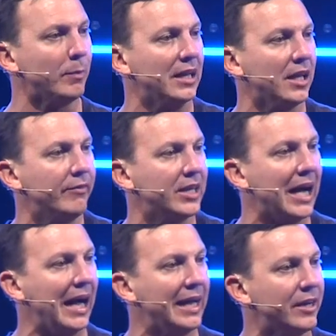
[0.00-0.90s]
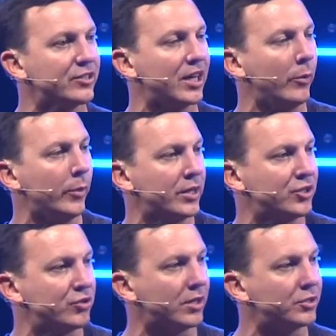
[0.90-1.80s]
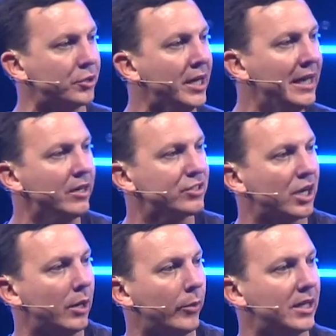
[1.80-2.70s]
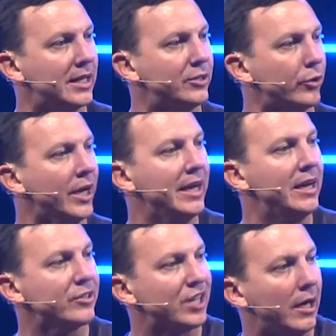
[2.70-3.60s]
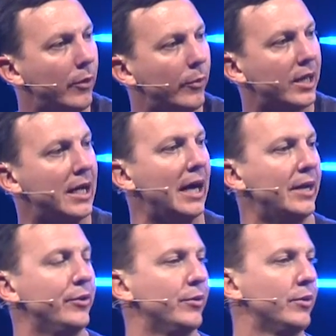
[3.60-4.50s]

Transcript: my loving eye. Here's how I want to instruct you. Here's how I want to lead you. Here's how I want to guide you.